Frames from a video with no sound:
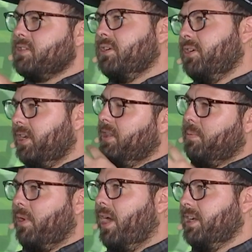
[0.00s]
are good in the
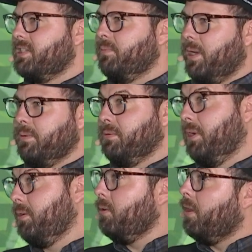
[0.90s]
product. Sometimes we're
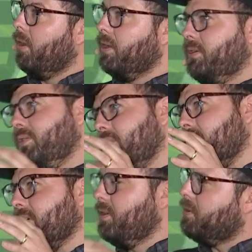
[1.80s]
like, in New
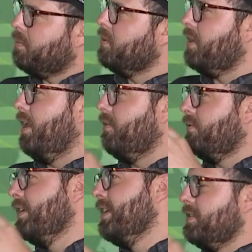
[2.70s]
York, you're supposed to have
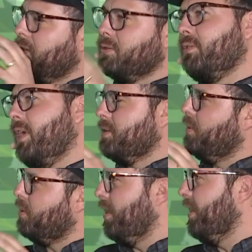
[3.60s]
sexual
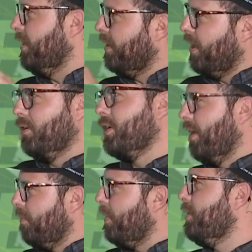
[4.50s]
harassment training. Oh, okay,
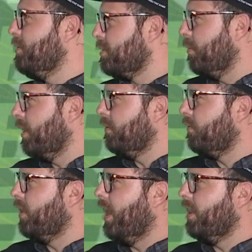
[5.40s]
I'll pay you some money
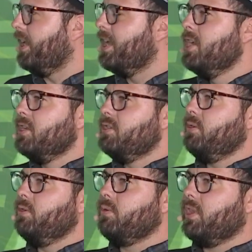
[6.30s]
for that. Like, do
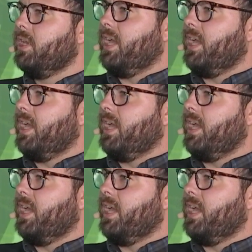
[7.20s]
you think